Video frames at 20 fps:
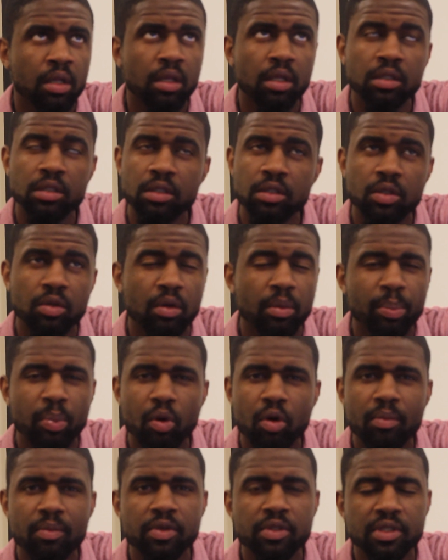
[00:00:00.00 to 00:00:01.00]
listen to a
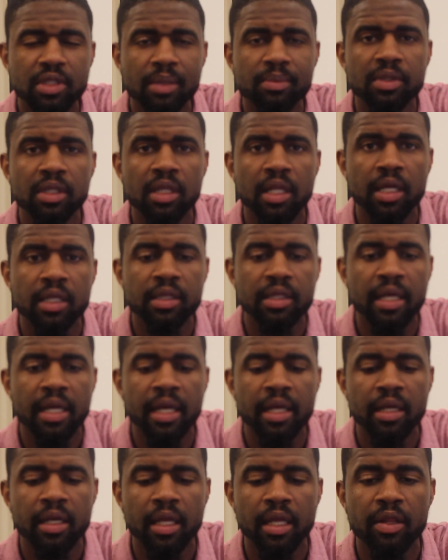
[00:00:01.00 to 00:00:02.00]
poem or something like
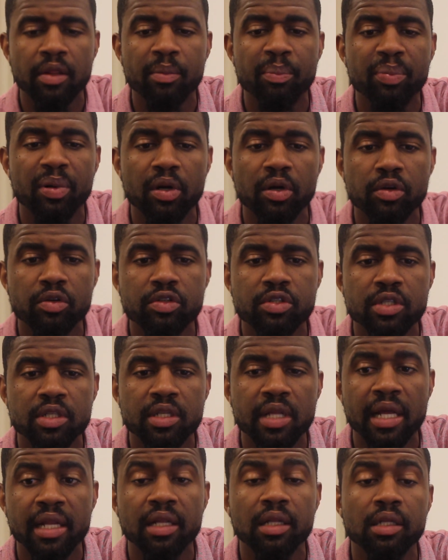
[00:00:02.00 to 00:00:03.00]
that, and the
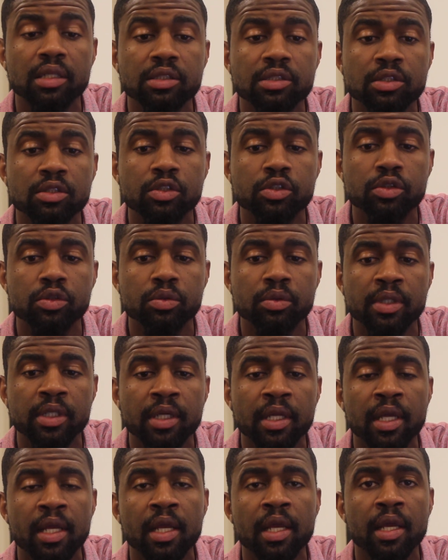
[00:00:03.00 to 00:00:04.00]
person that listened to
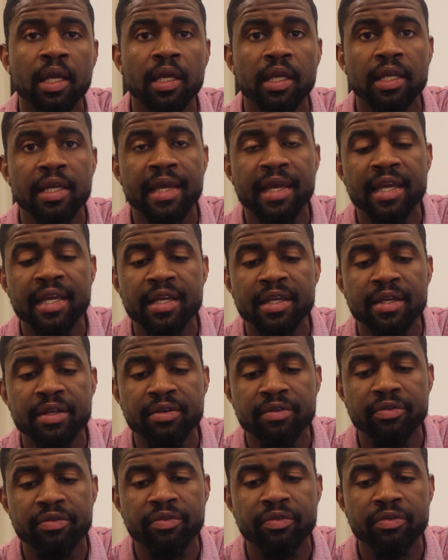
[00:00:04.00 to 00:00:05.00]
it
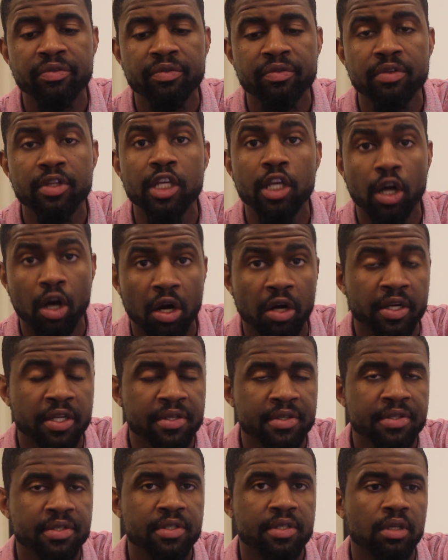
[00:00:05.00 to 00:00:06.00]
gave the
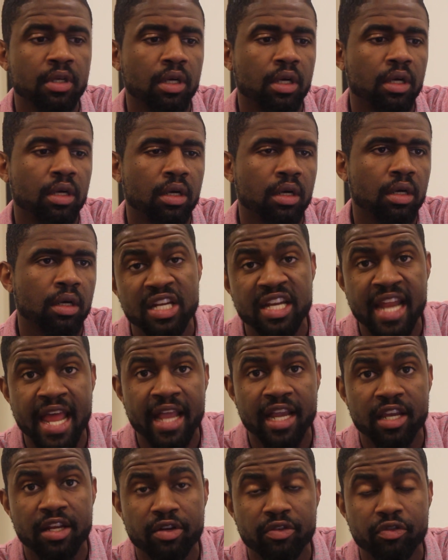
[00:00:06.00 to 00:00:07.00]
artist a
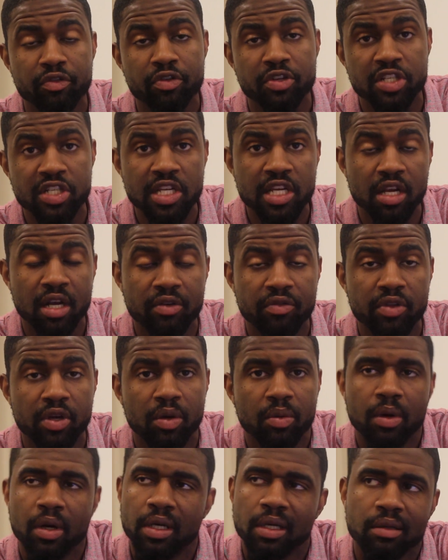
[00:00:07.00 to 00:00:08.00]
negative critique of
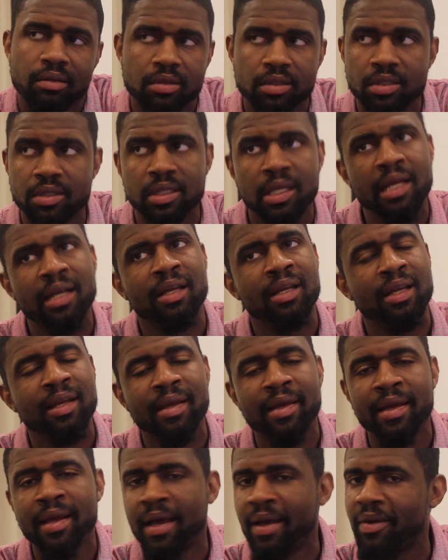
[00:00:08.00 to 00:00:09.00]
their work. It's just like,
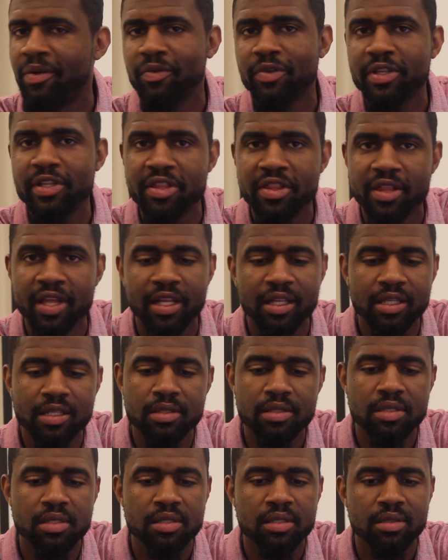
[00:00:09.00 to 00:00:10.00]
I really think
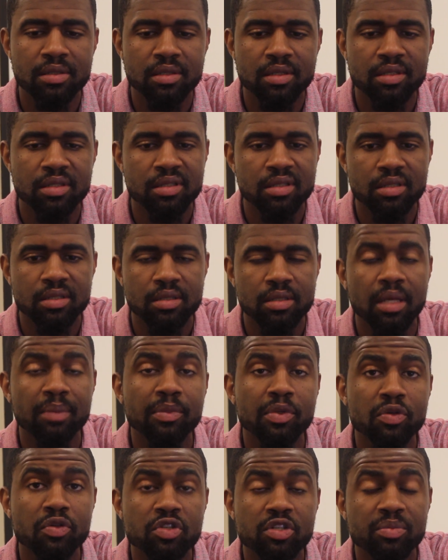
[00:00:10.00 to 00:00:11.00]
this is
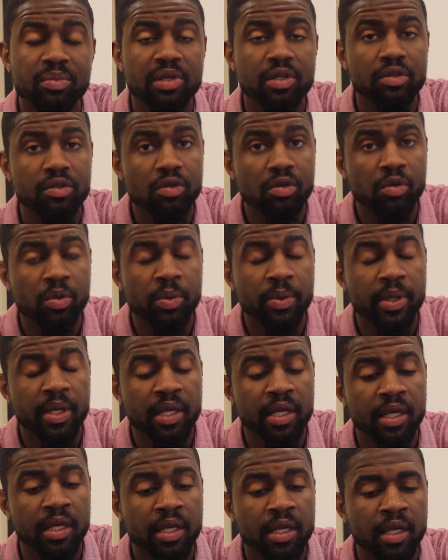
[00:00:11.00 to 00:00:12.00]
something you should be
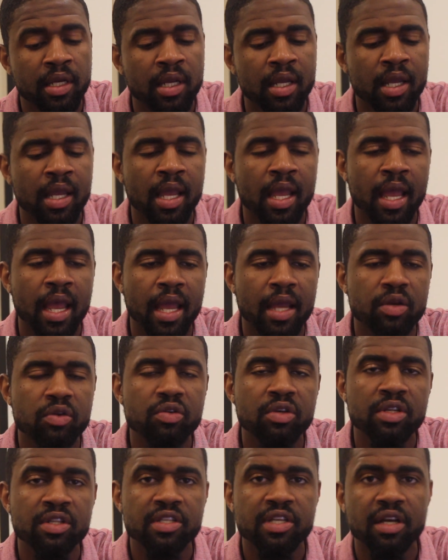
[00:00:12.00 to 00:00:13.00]
doing, and
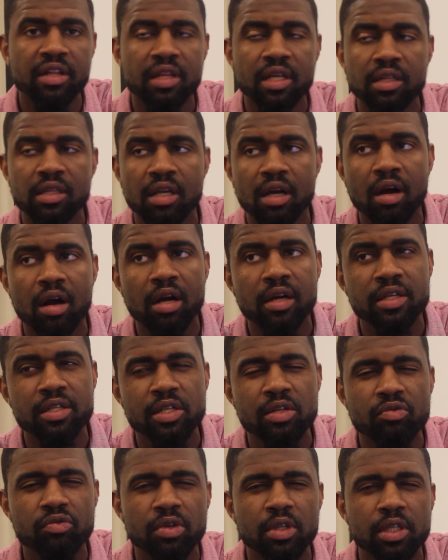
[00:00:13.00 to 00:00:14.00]
you can tell that the
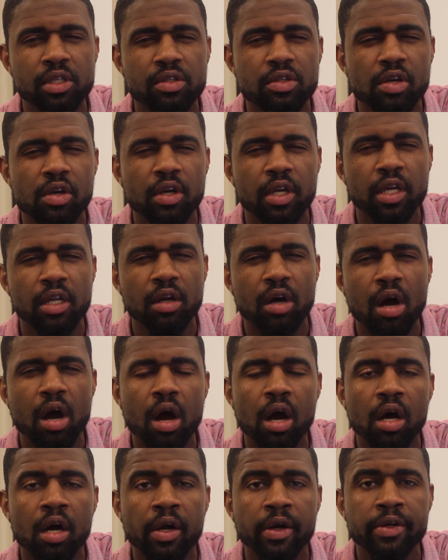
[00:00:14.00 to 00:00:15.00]
artist, he really took it
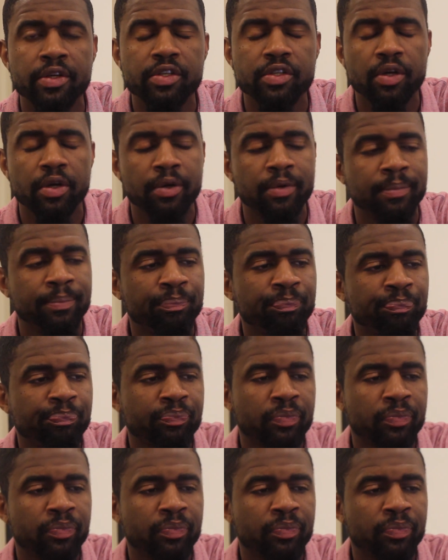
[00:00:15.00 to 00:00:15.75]
hard. So